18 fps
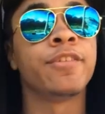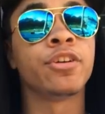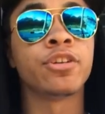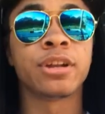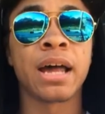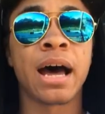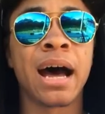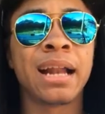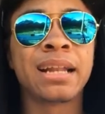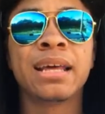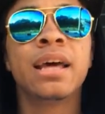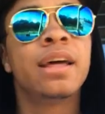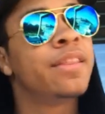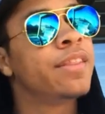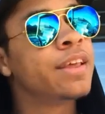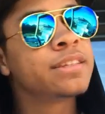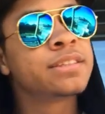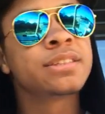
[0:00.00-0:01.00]
If you're not,
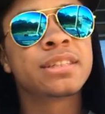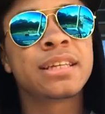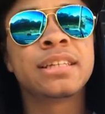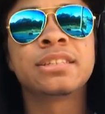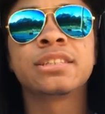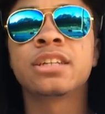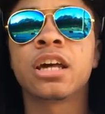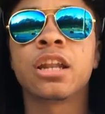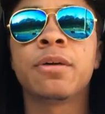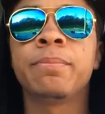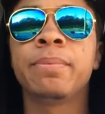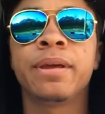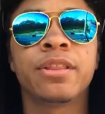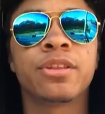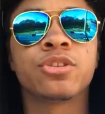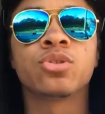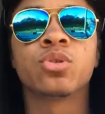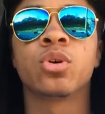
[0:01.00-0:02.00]
this isn't gonna
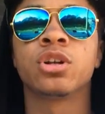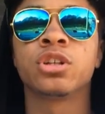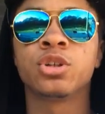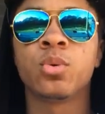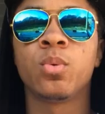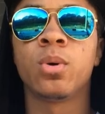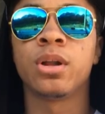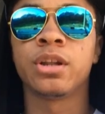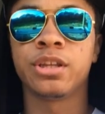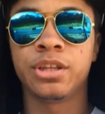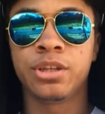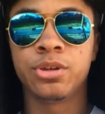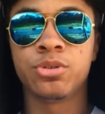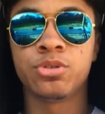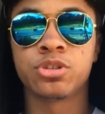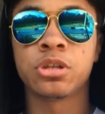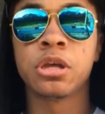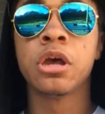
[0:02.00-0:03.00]
be the sword you wanna
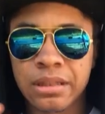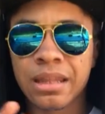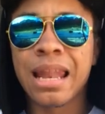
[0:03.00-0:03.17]
use.